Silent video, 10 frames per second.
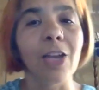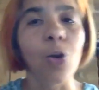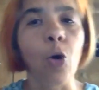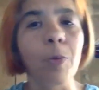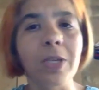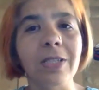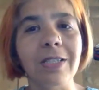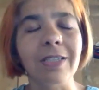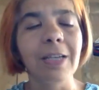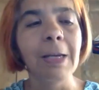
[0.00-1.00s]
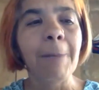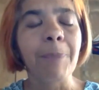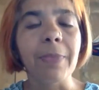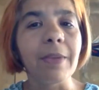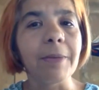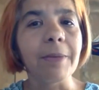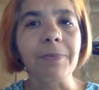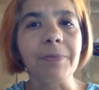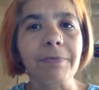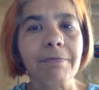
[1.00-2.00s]
enormous. Sorry, I missed that. Yeah,
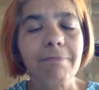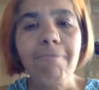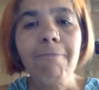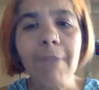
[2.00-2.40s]
please go ahead.